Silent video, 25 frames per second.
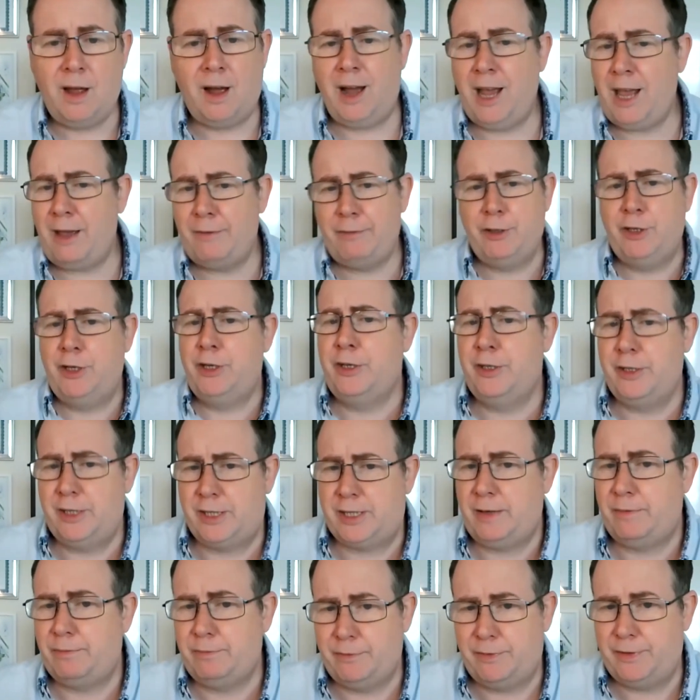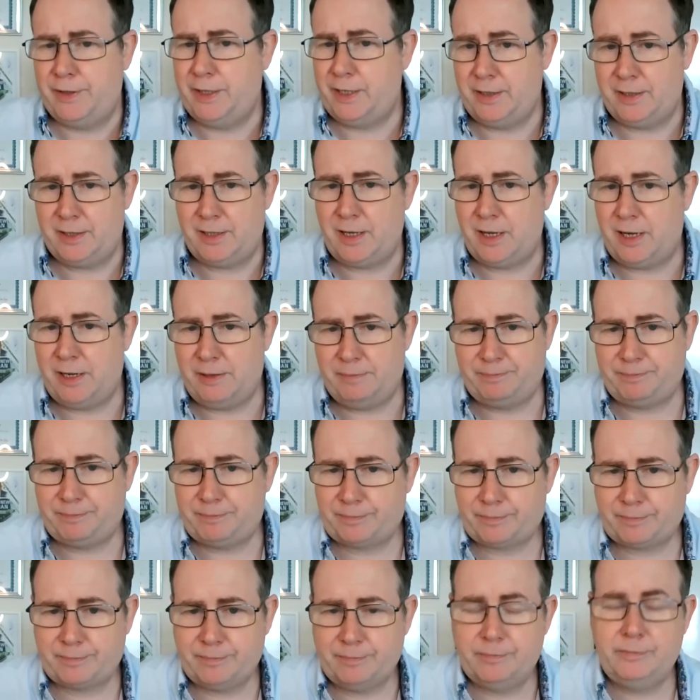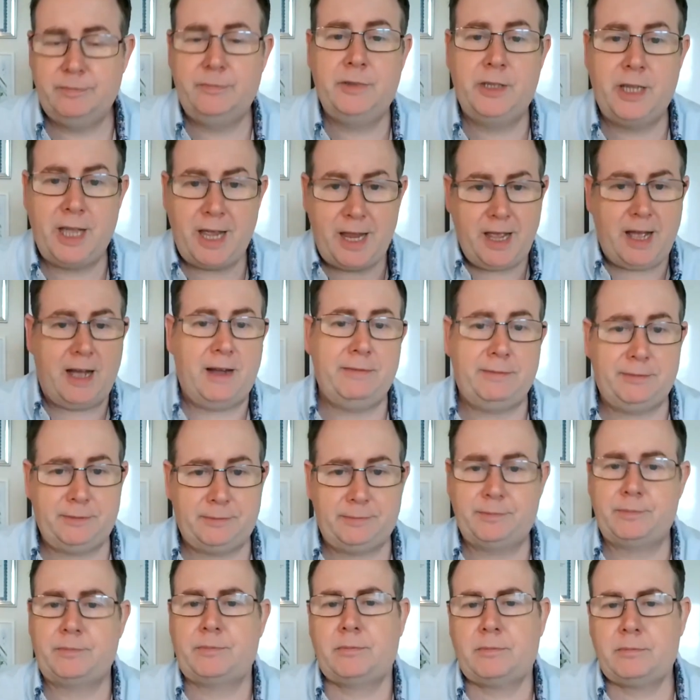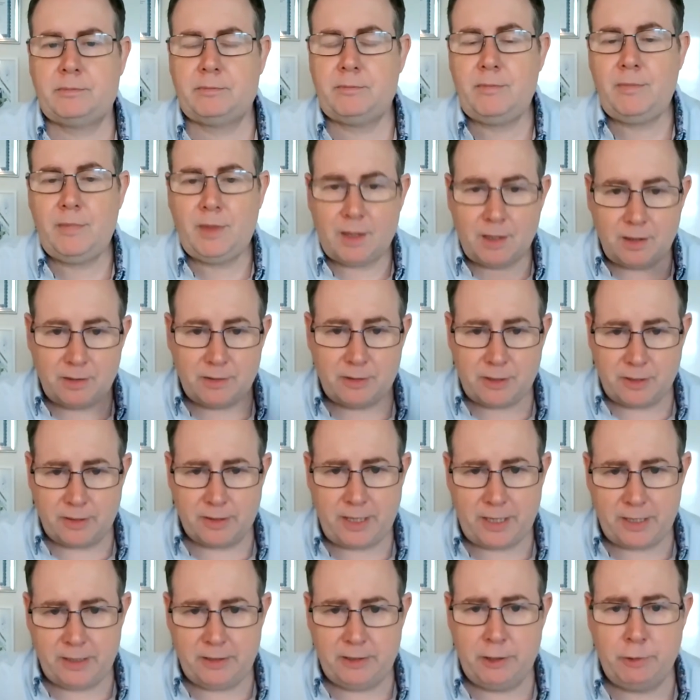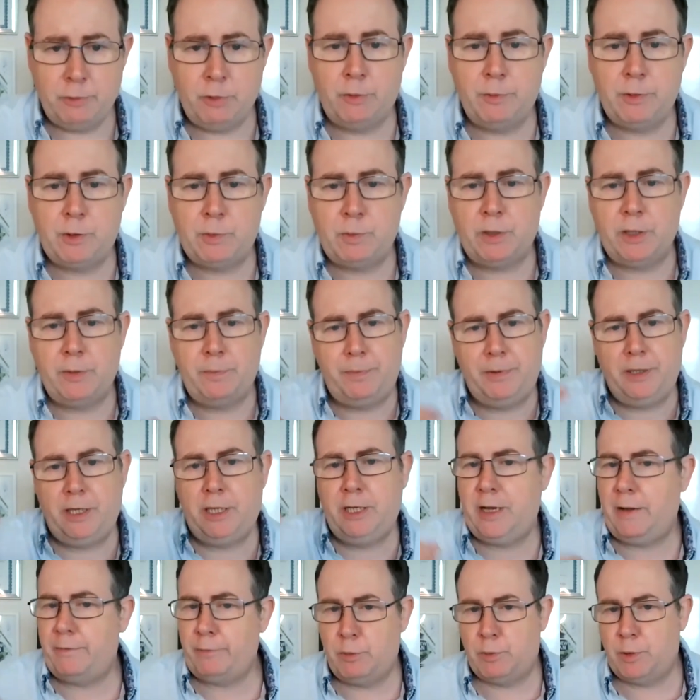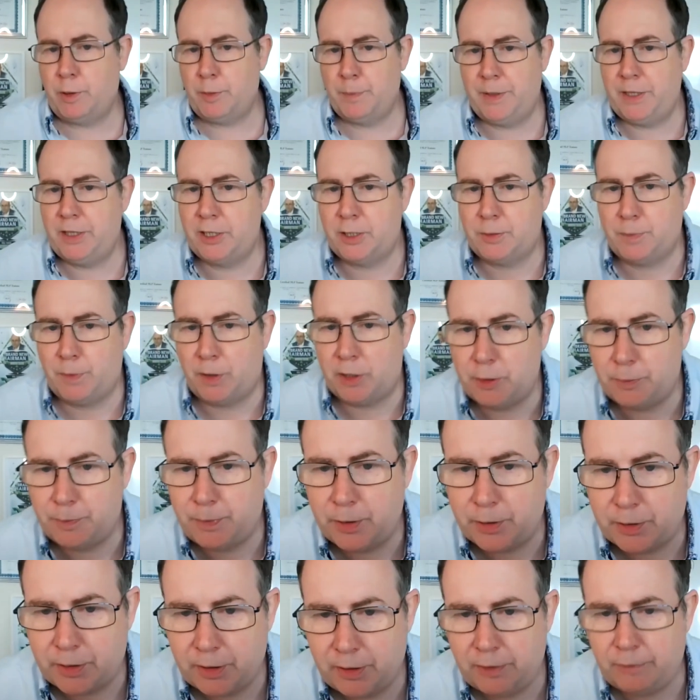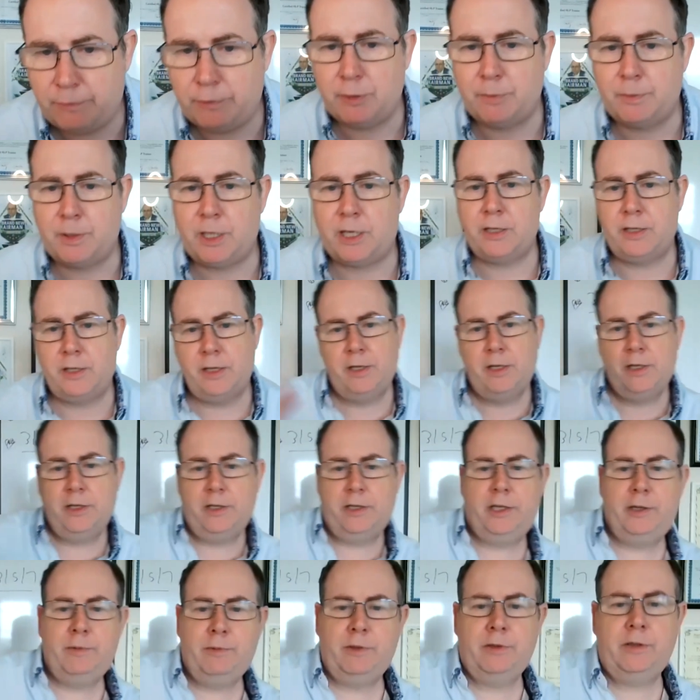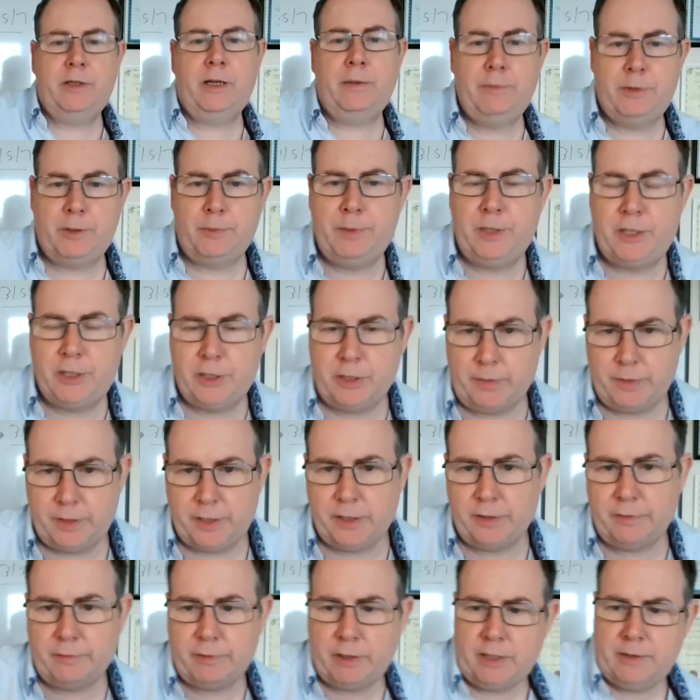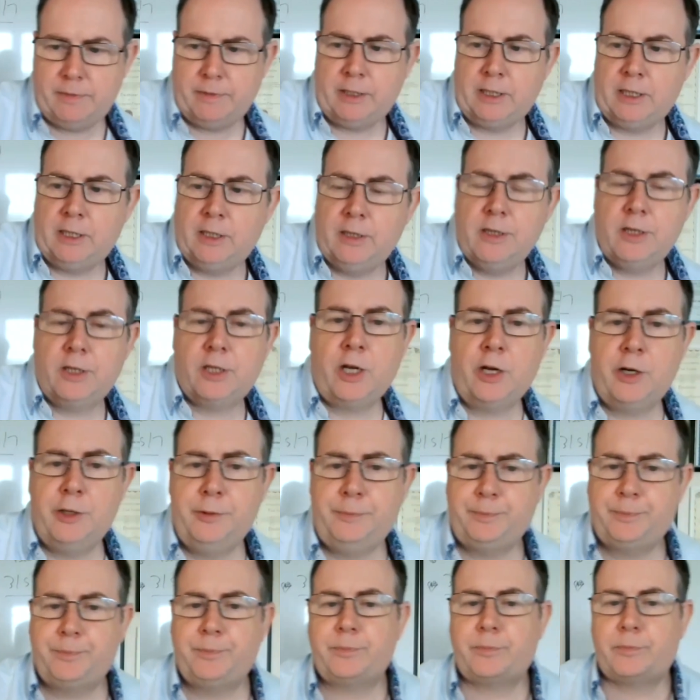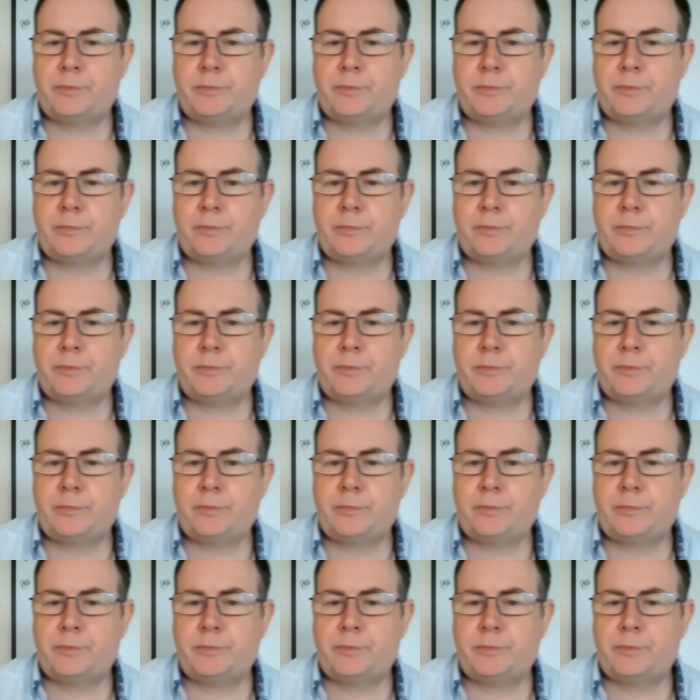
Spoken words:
haven't earned 7 figures yet. They have. So you never want to be the smartest person in the room, guys. You want them to be showing you, right? So